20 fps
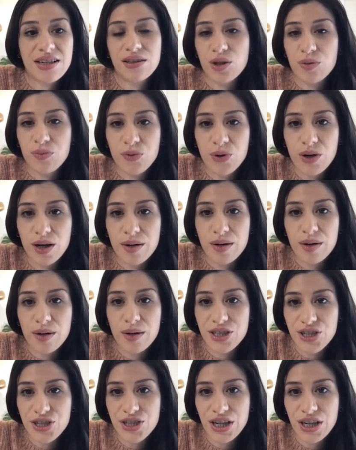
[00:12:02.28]
to learn more
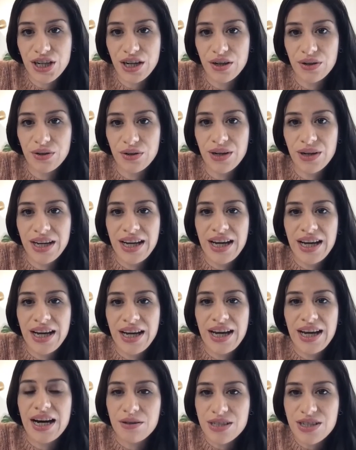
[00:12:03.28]
about the show,
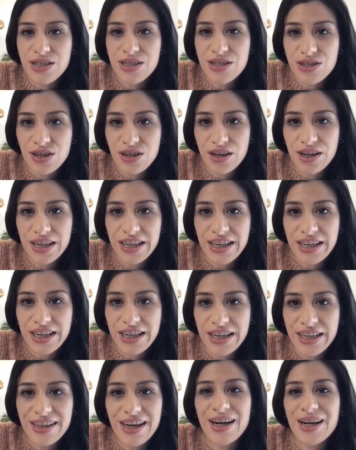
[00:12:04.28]
how it
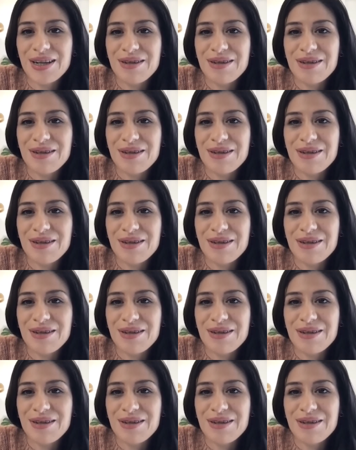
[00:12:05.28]
started,